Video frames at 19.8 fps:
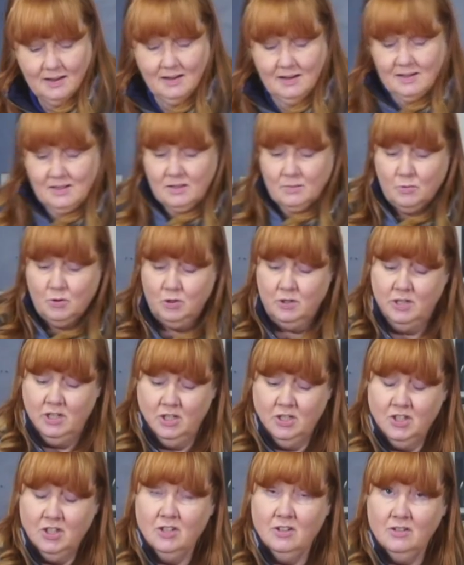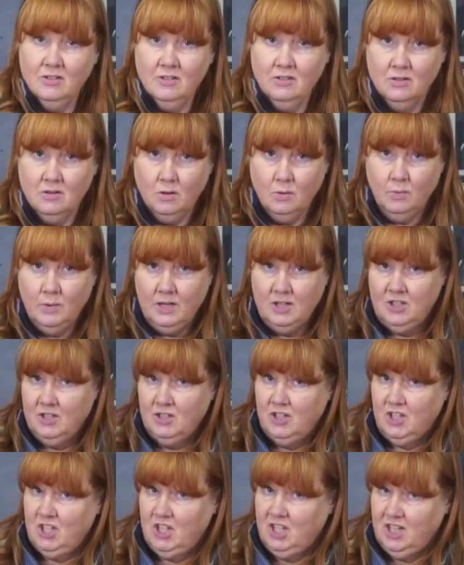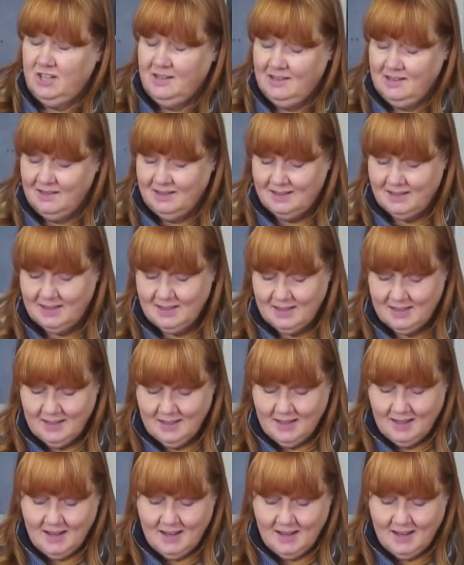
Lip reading: some traditional Norwegian cheese?